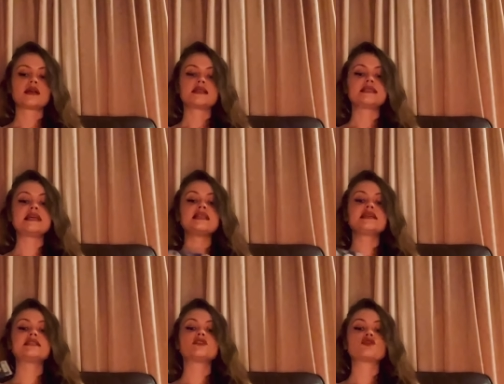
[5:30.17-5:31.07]
See
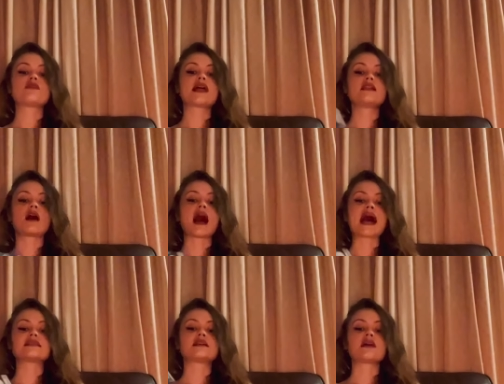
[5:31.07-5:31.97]
this surrender
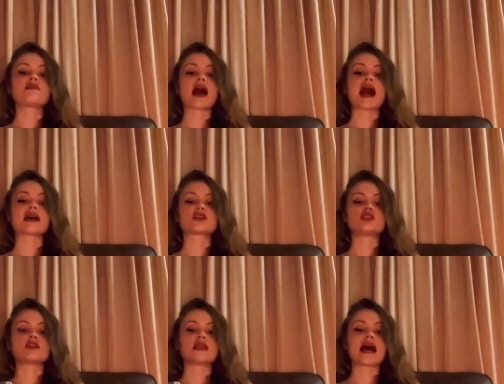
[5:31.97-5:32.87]
as another
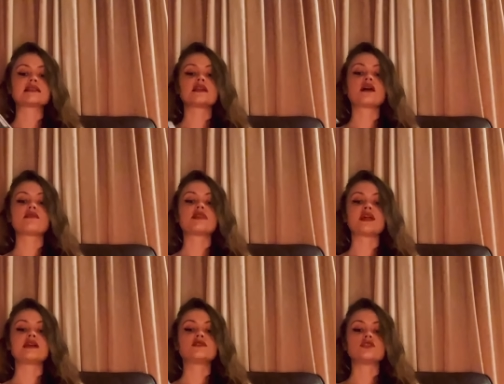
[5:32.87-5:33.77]
action, as another
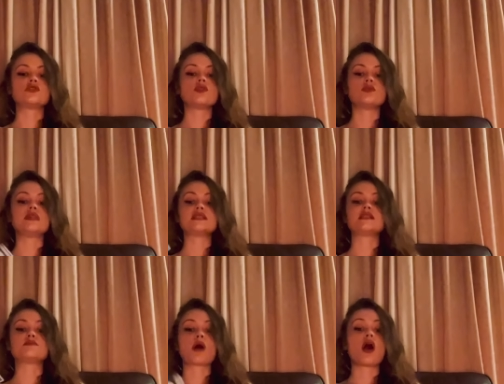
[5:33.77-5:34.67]
thing to do. This
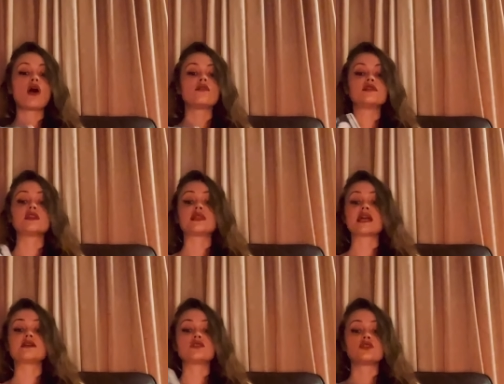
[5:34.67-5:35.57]
is part of the
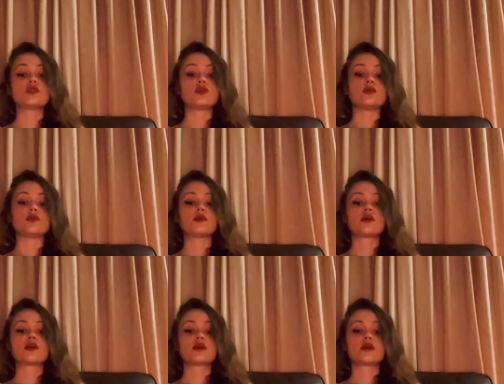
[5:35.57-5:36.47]
thing to do.
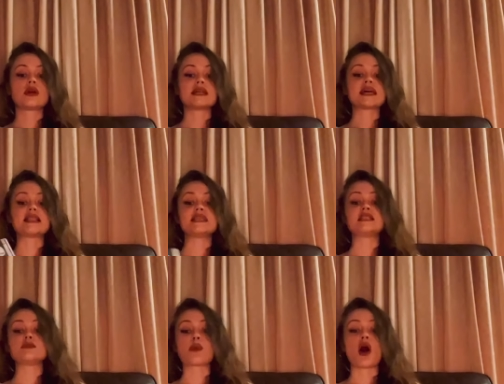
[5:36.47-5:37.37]
It's like
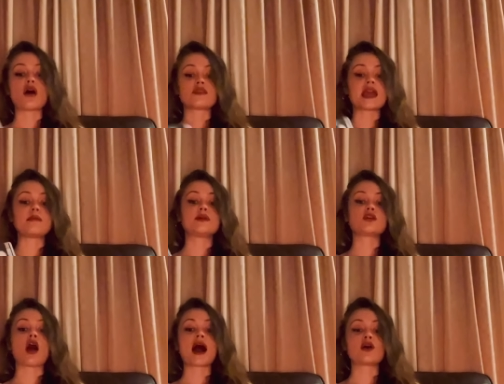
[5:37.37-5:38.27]
this is part of keeping
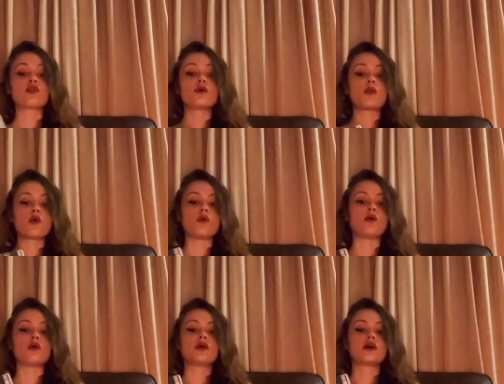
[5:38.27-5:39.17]
your eye on the ball.